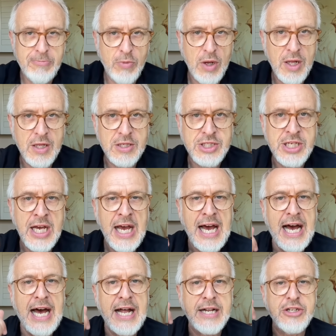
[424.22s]
Walz
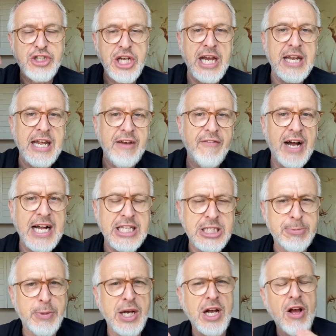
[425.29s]
and J.D. Vance,
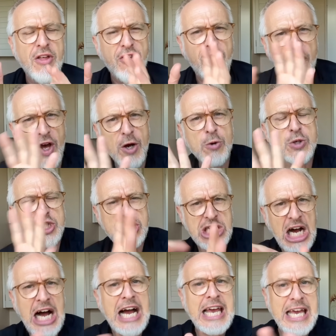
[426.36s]
because those
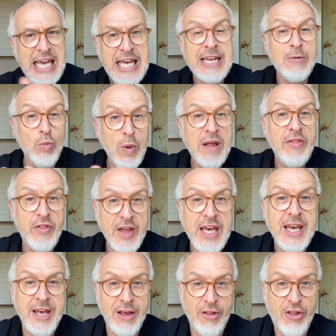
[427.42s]
tie in with
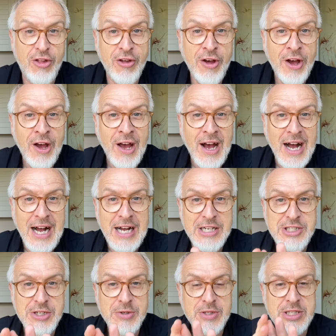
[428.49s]
these,
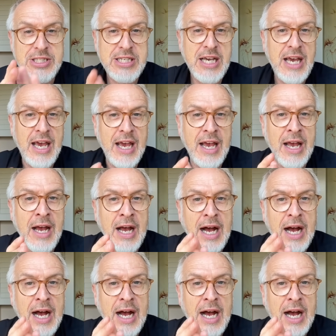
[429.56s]
as you'll see.